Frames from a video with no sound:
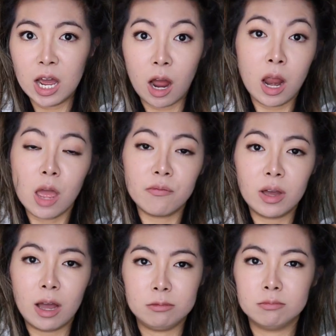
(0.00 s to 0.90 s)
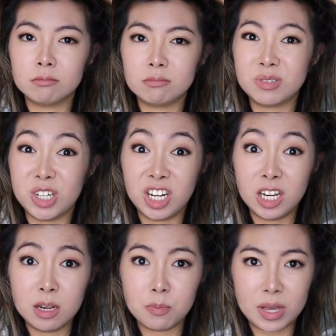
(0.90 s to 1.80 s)
I have
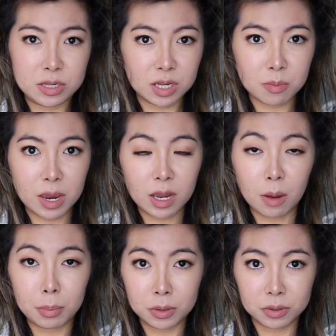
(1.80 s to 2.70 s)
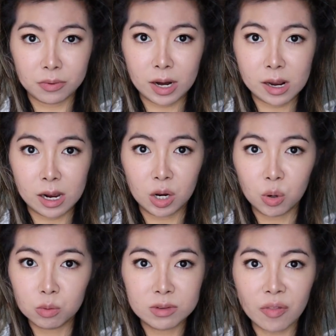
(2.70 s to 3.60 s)
pretty basic makeup on right
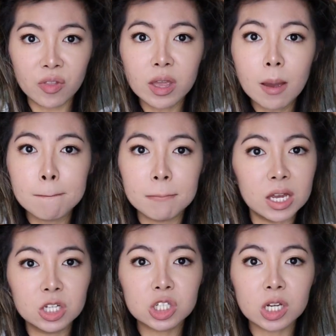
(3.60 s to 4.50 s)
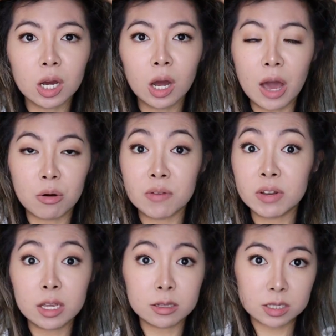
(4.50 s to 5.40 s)
now, nothing major. I don't have
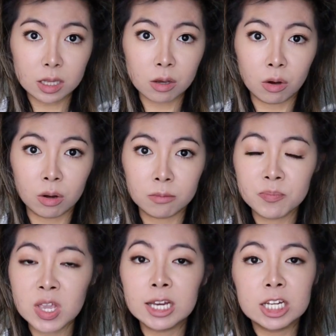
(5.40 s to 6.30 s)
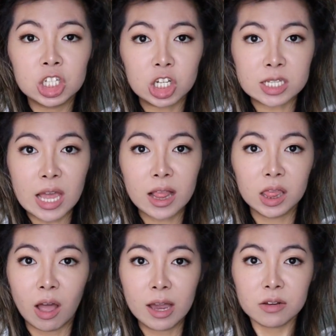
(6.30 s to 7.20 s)
any concealer on, just a
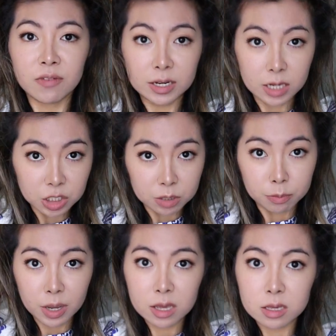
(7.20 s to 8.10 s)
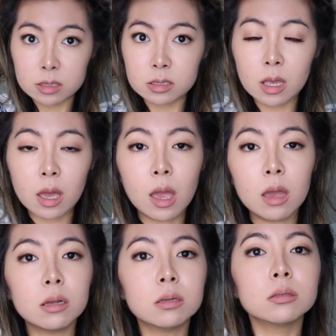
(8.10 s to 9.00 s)
light foundation base
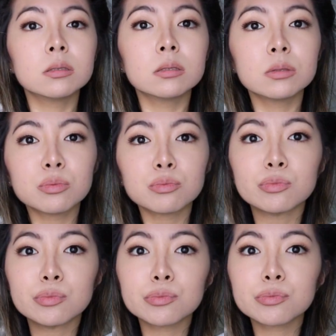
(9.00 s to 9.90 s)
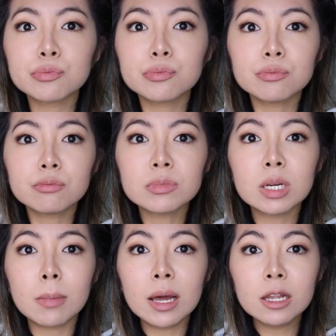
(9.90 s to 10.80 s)
and
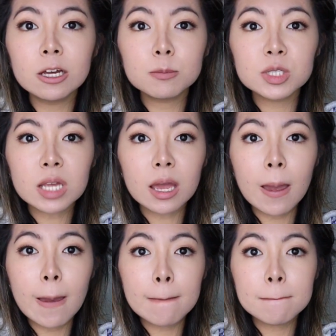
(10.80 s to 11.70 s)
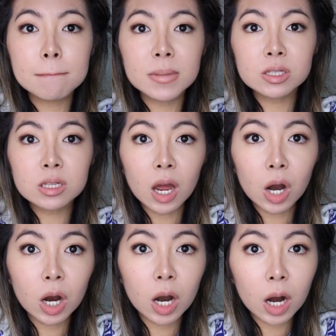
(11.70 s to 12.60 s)
my lips and
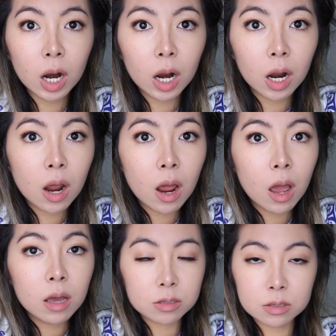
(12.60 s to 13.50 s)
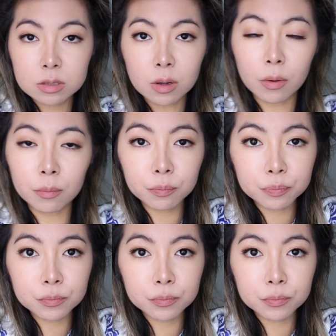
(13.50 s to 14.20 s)
mascara. So